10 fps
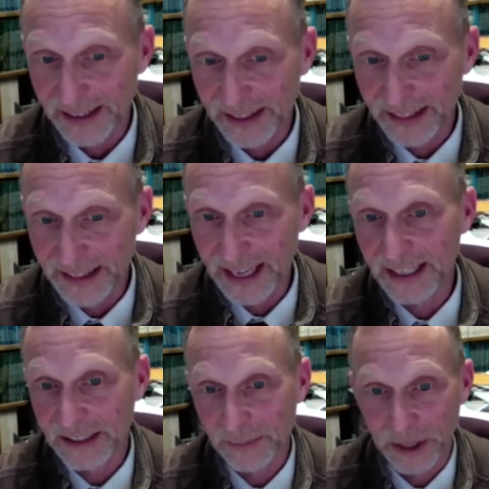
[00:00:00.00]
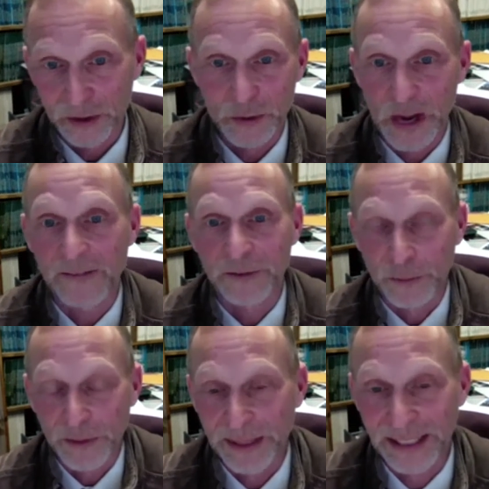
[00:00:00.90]
than compared to after
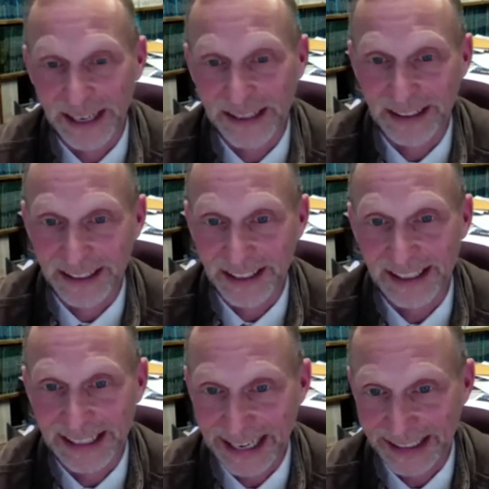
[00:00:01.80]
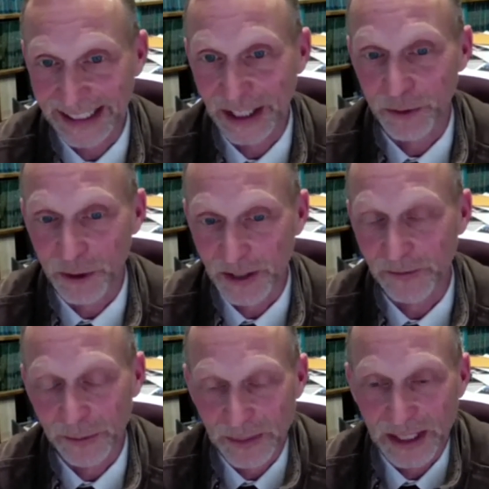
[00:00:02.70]
we've been handling it and handling it wrong
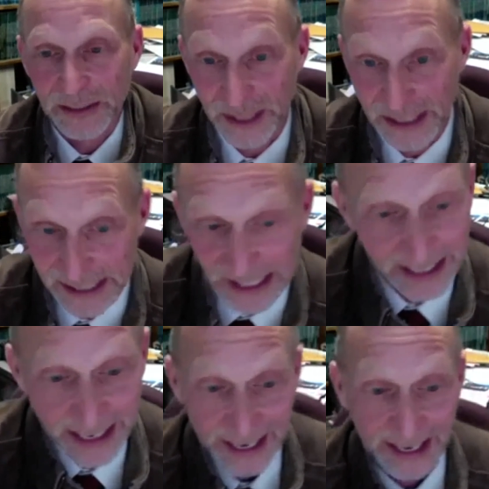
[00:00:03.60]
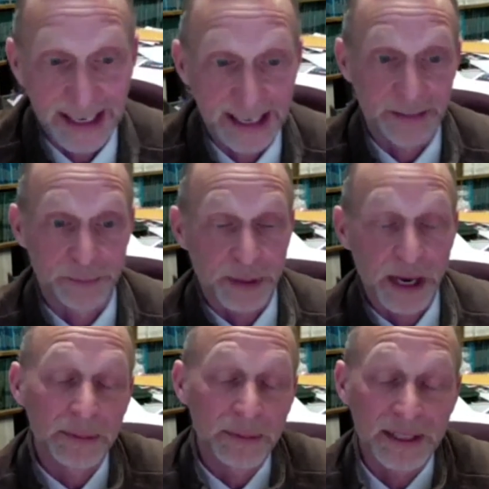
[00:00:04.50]
for many months. And
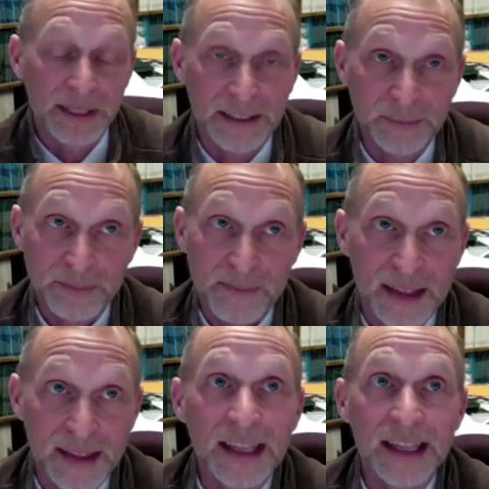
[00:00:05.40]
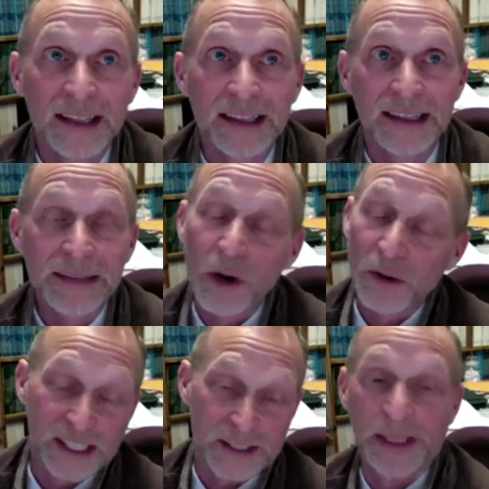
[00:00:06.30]
probably the
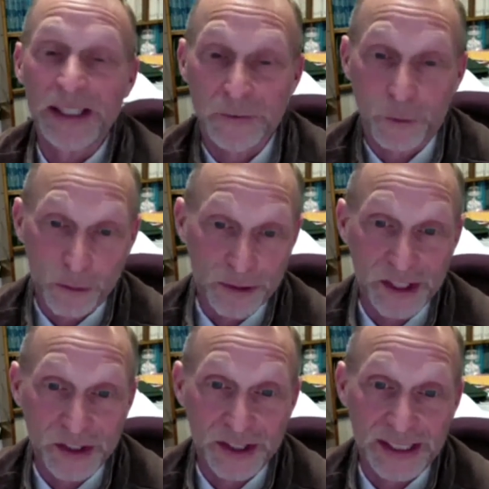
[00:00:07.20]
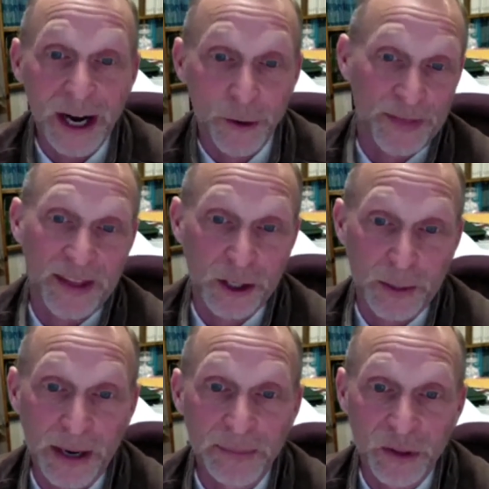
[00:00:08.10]
most expensive horses out there are
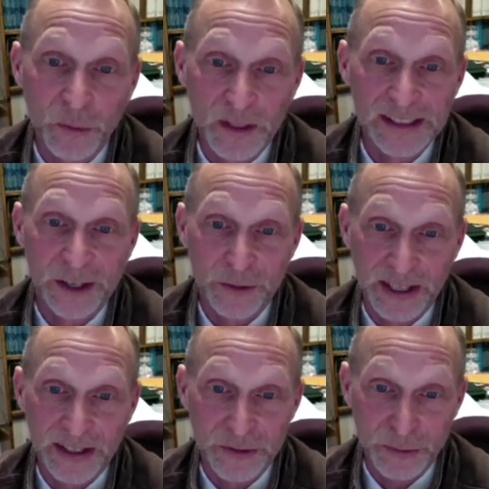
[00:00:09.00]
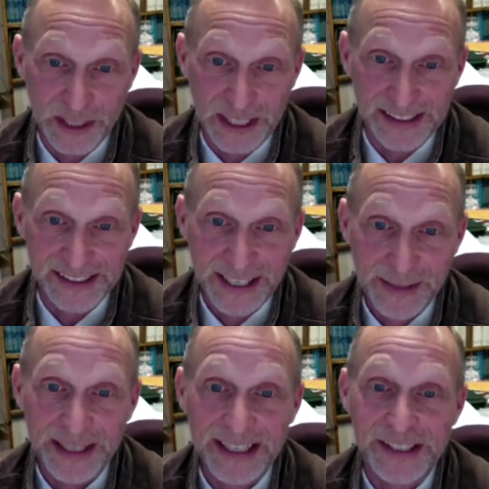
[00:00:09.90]
probably the ones at greatest risk
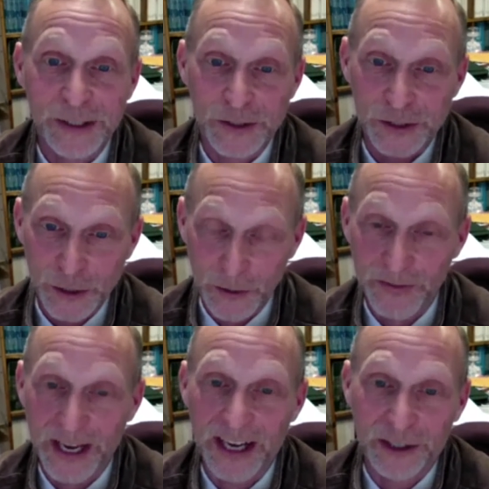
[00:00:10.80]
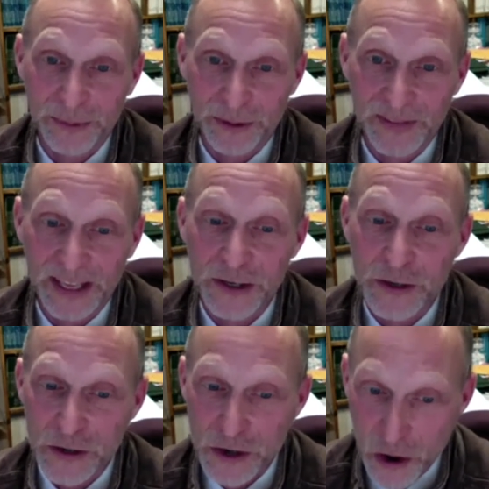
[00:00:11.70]
because they're so valuable that
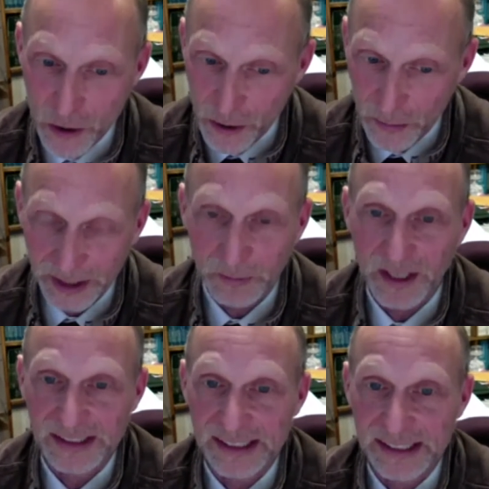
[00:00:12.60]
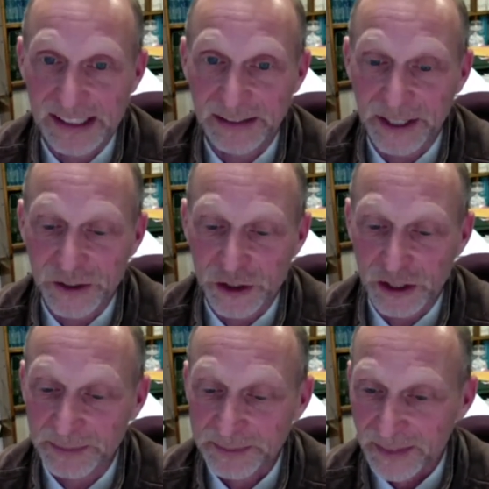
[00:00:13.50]
nobody wants to see them
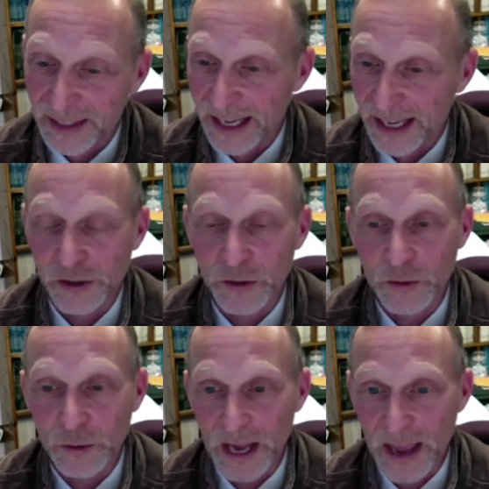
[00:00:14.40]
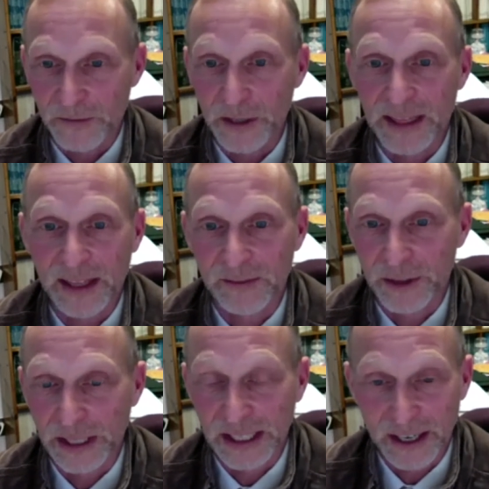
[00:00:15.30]
injured. And so you do everything
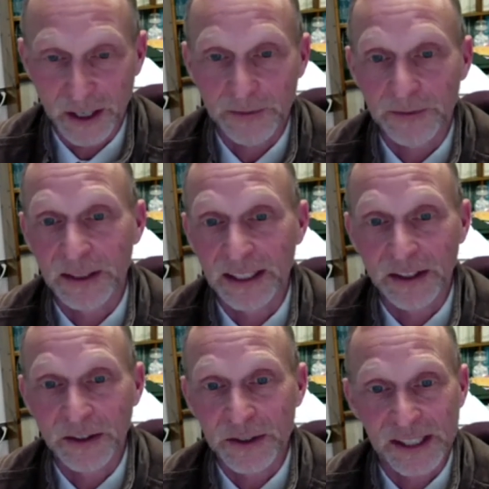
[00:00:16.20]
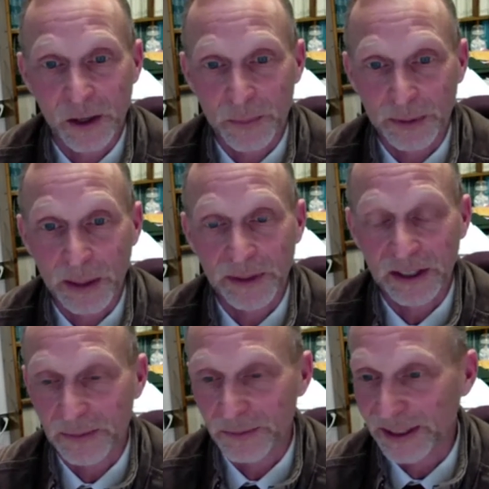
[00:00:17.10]
very carefully. You're sale prepping
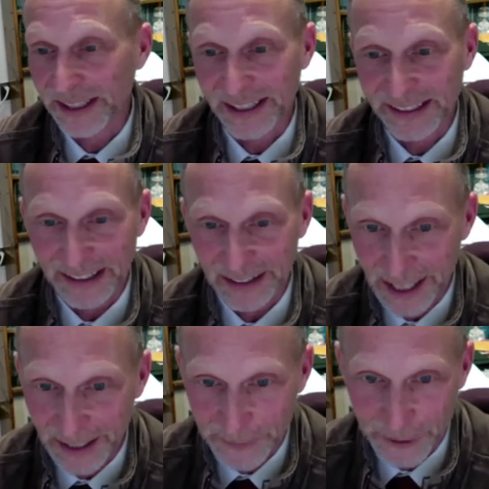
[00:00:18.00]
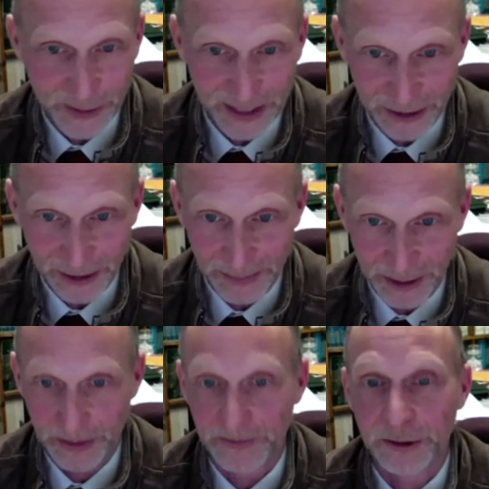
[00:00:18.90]
them with kid gloves so they look
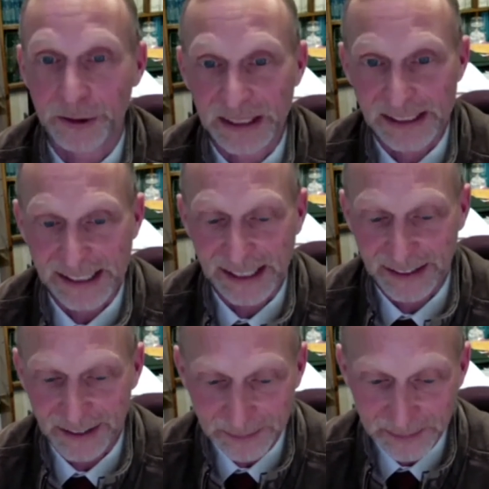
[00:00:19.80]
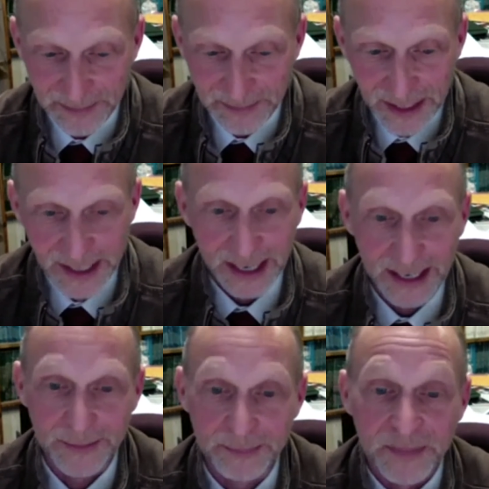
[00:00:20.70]
beautiful in the sale.
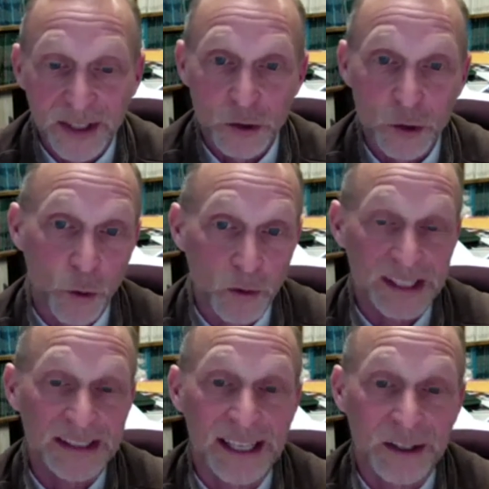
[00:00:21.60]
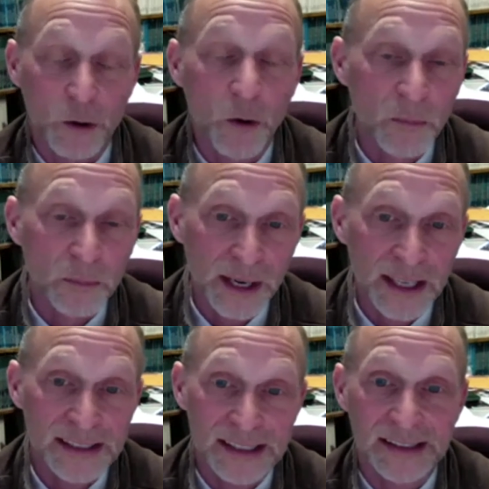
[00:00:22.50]
Those horses that are
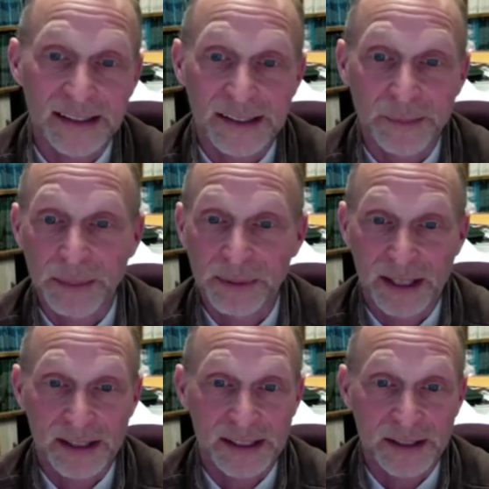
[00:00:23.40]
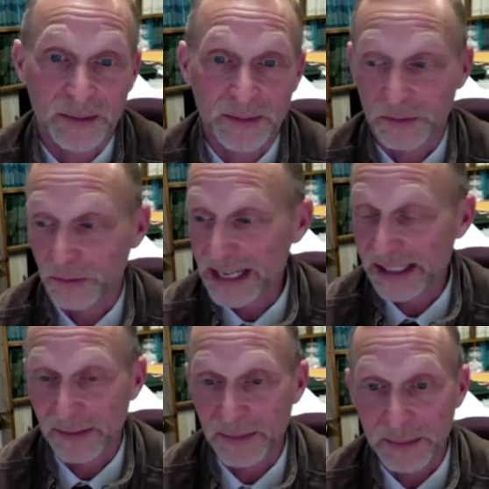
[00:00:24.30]
homebreds and somebody plans to
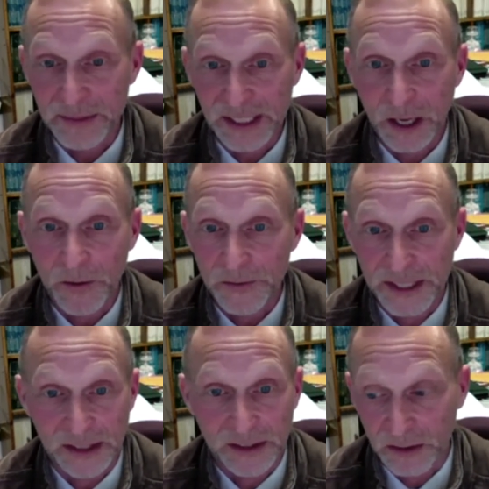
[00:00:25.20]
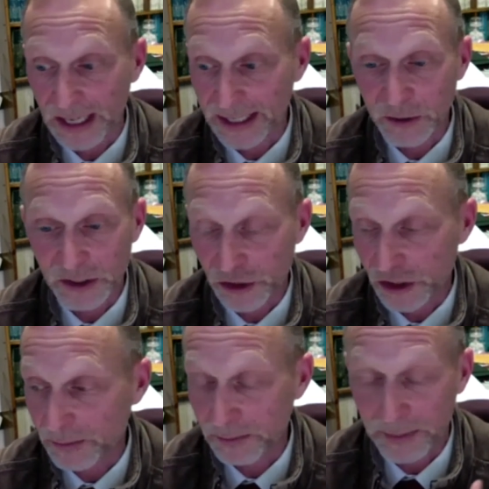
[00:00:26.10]
race them themselves and they're allowed to
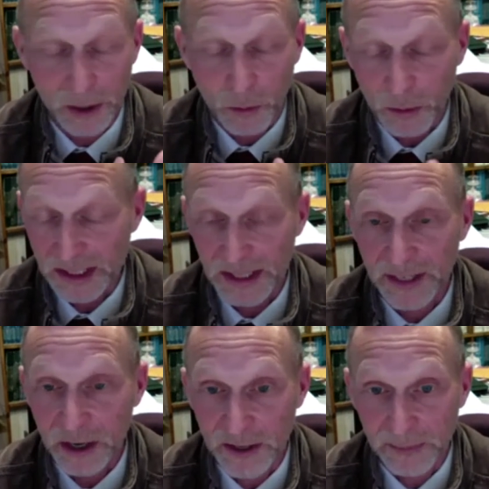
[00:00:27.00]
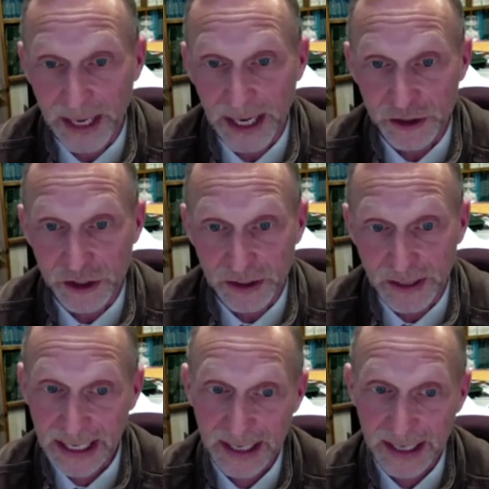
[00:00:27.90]
just be a horse living out on pasture,